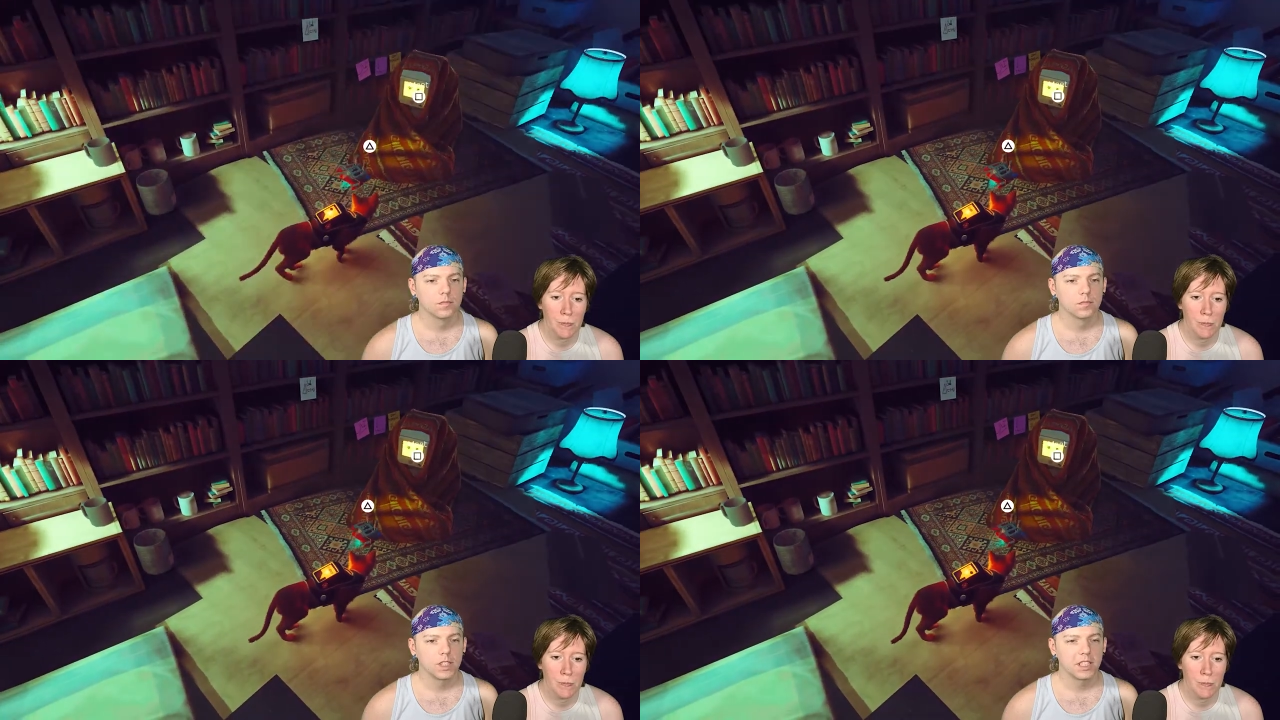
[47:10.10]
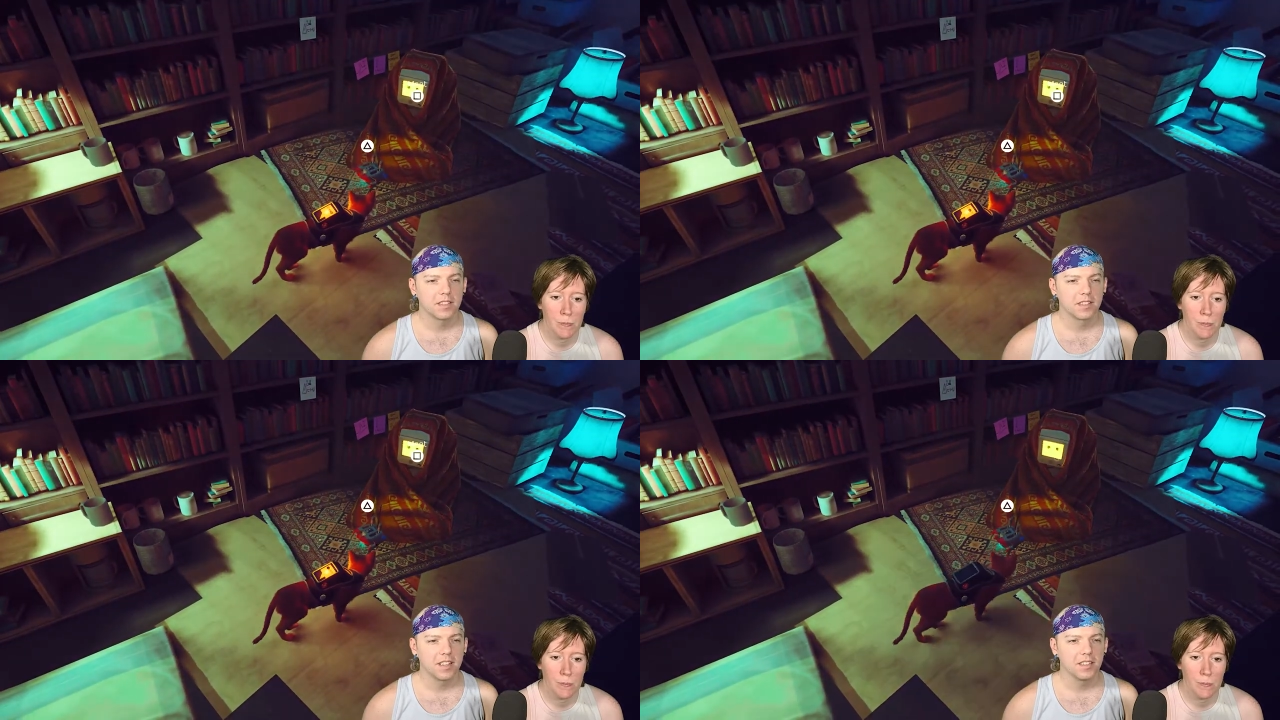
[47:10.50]
Speaker 1: Yes,
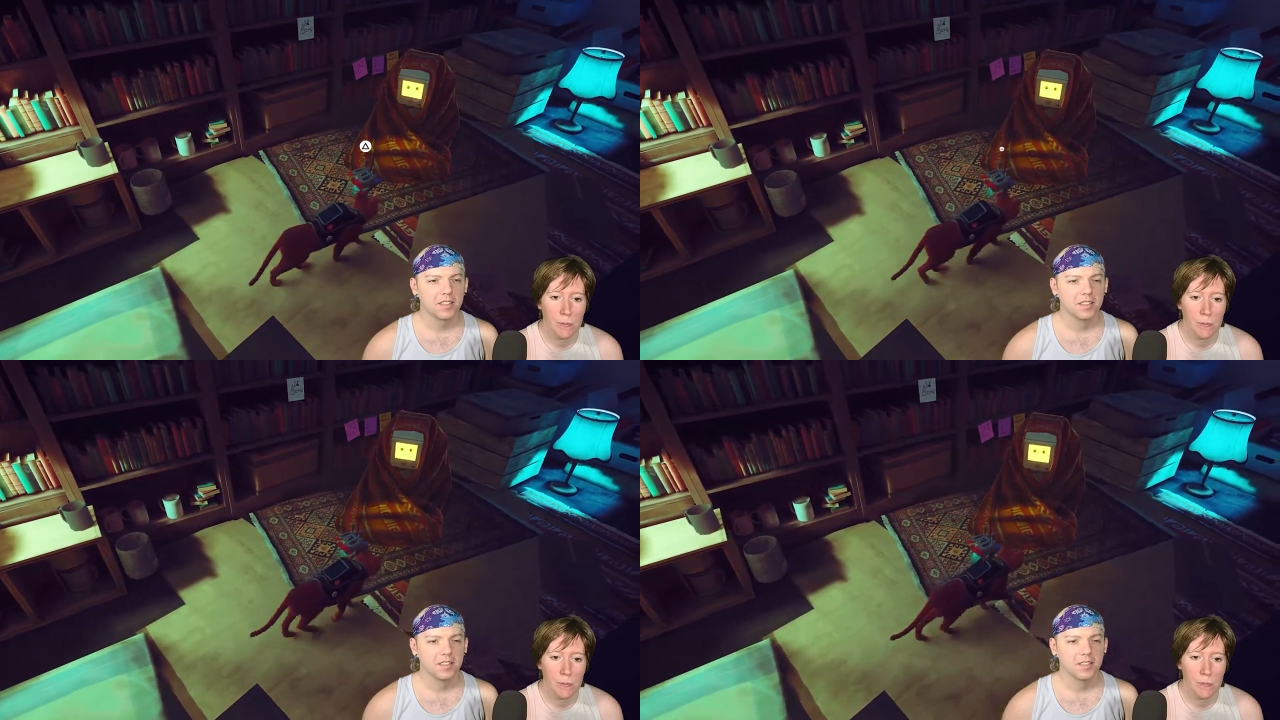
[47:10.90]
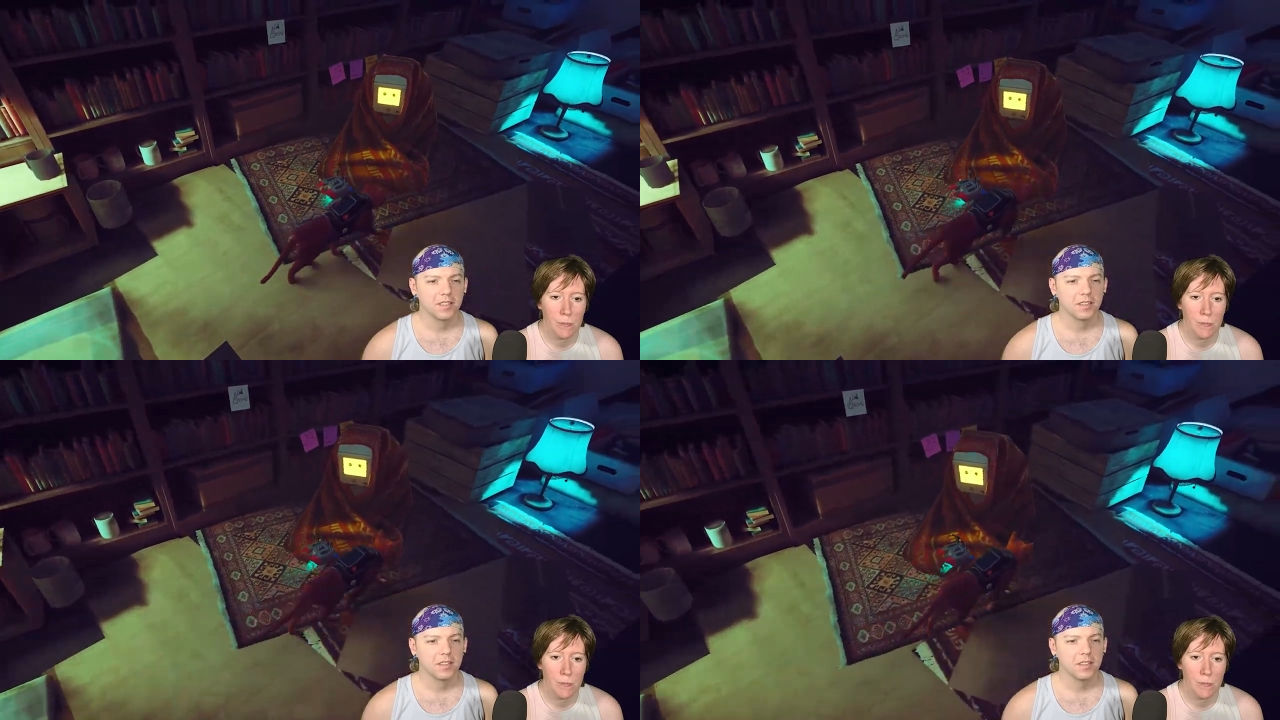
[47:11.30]
kind of.
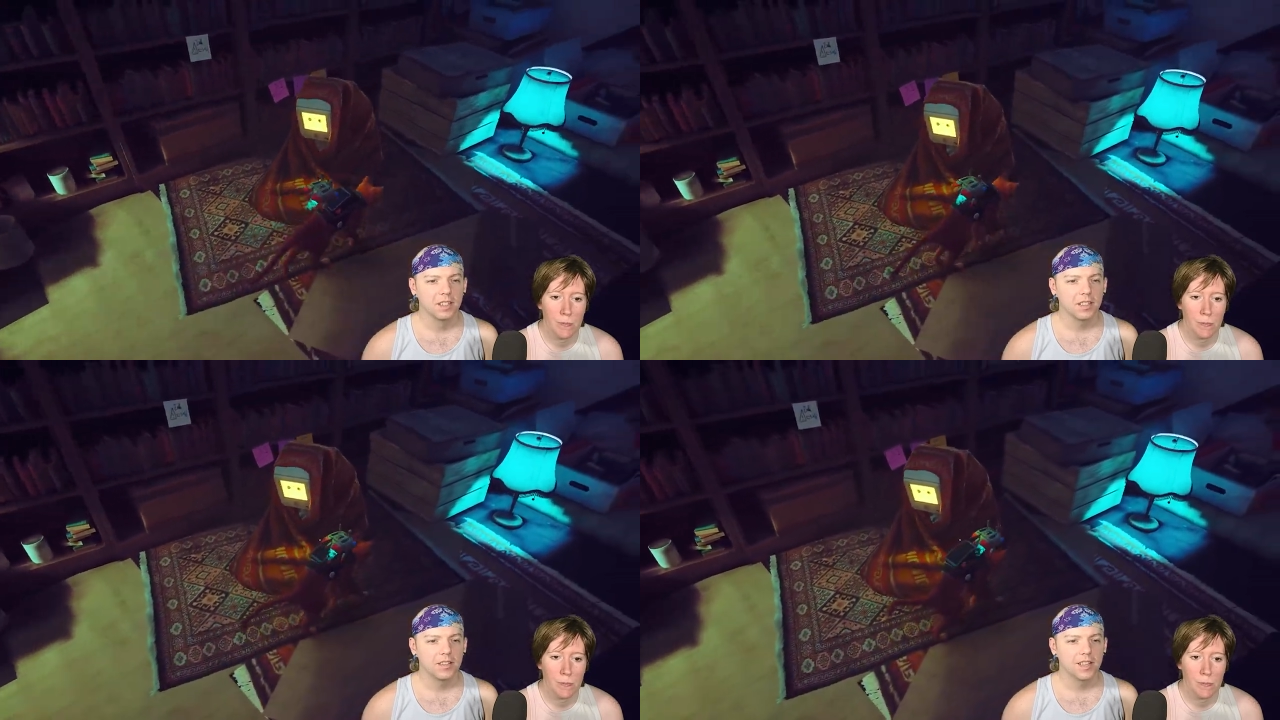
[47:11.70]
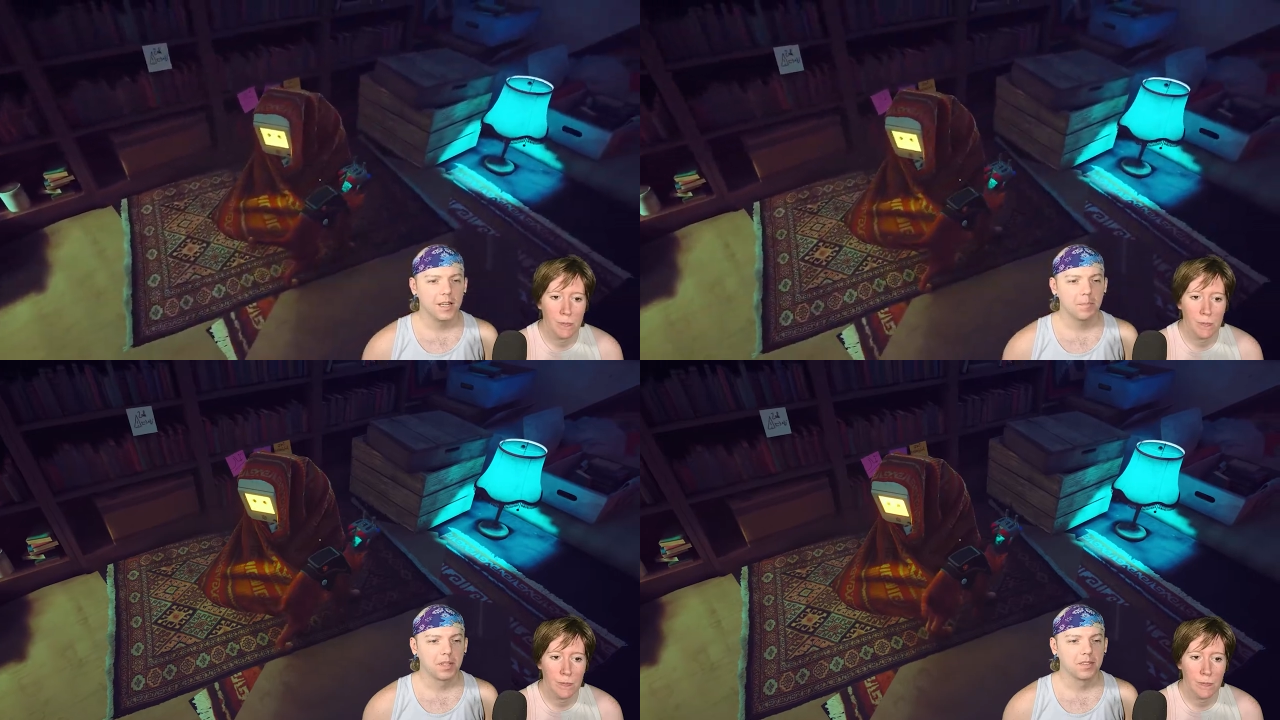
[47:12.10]
Lay in the
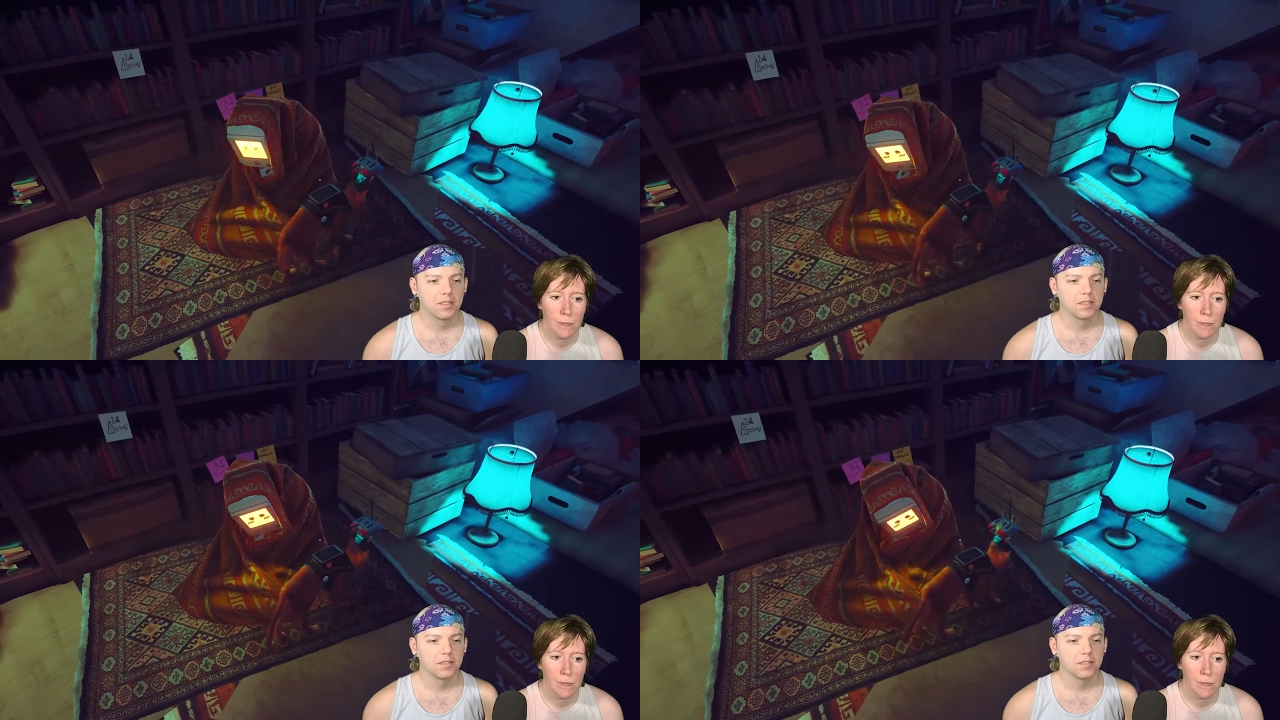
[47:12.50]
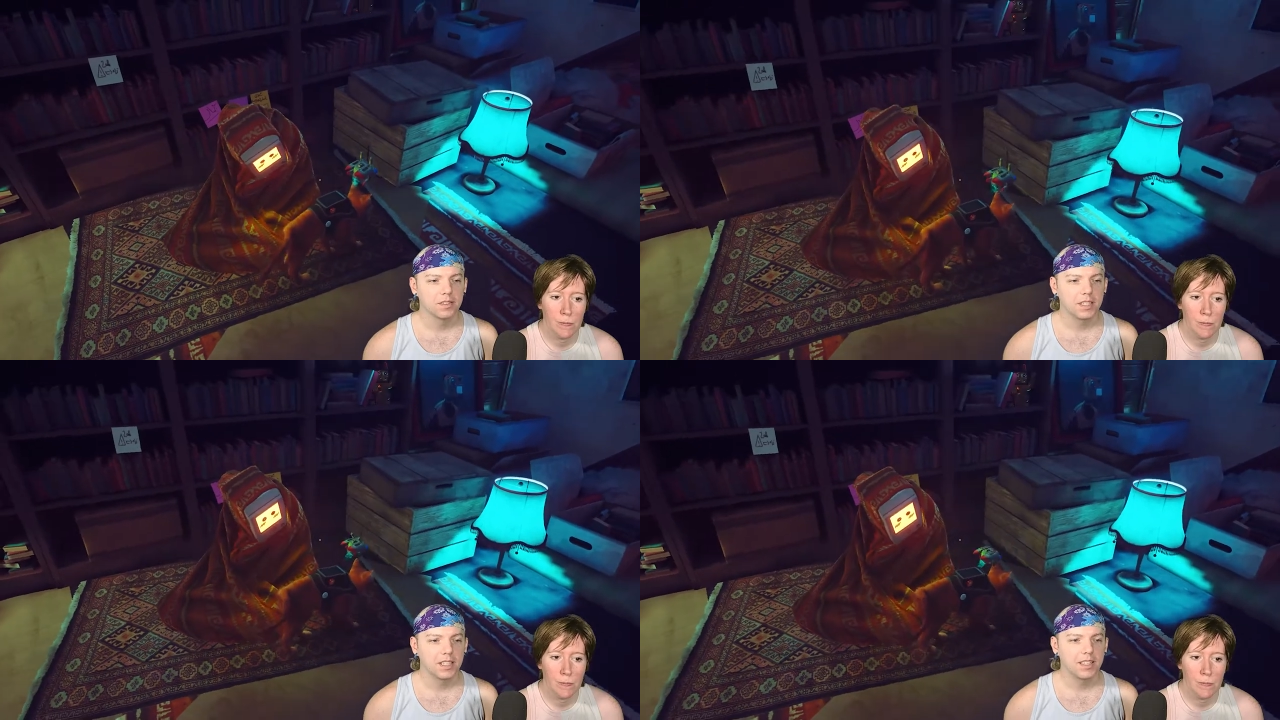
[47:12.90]
lap.
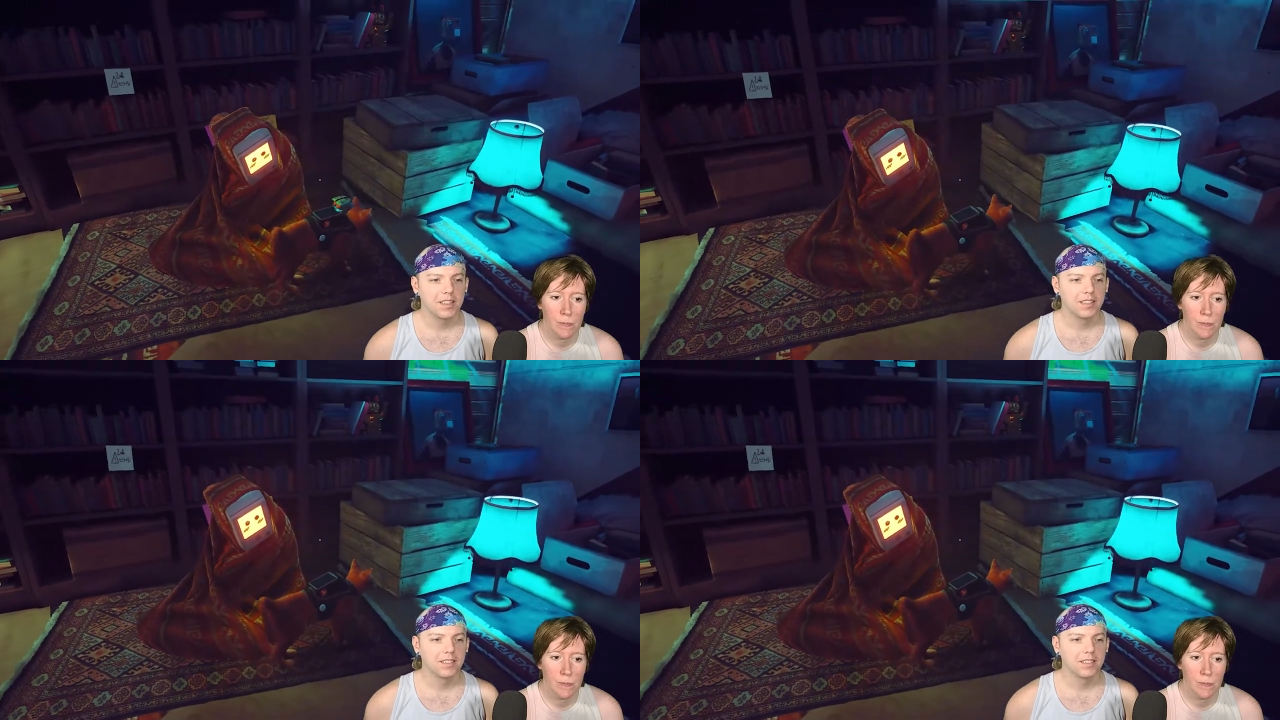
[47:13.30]
Ah.